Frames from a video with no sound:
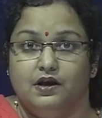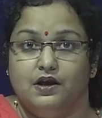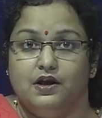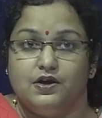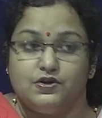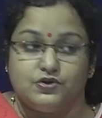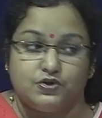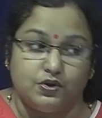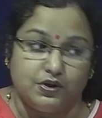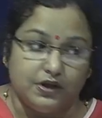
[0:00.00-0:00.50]

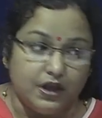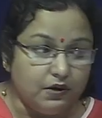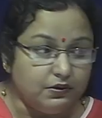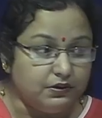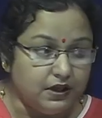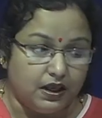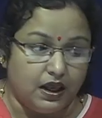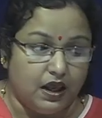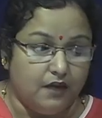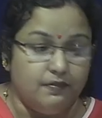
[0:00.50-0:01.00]
So, now
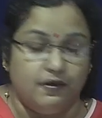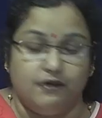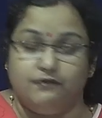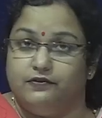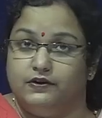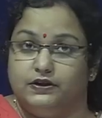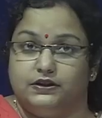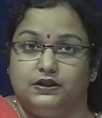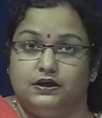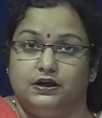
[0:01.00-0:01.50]
they came up
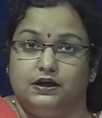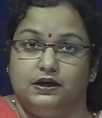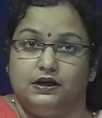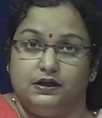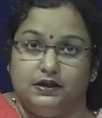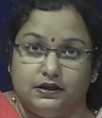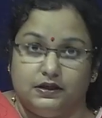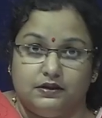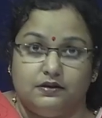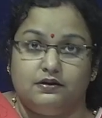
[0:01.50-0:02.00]
with
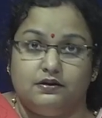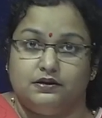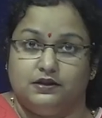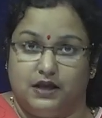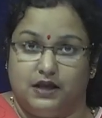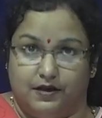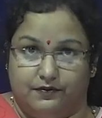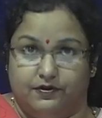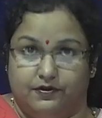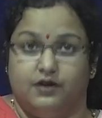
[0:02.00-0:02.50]
they
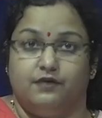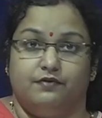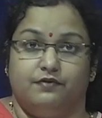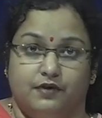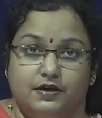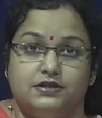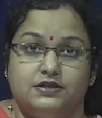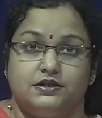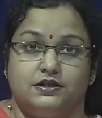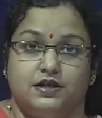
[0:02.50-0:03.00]
have
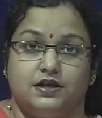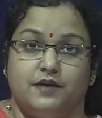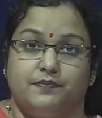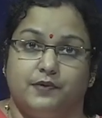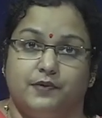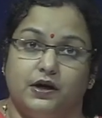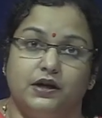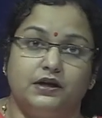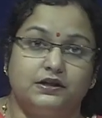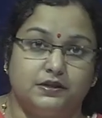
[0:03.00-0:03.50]
revised their
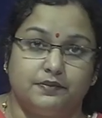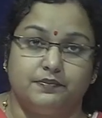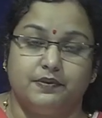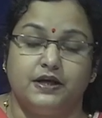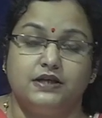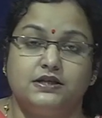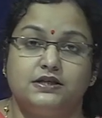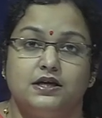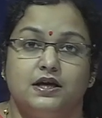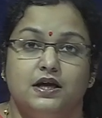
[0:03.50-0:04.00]
product a
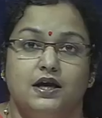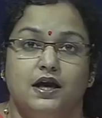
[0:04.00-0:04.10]
bit,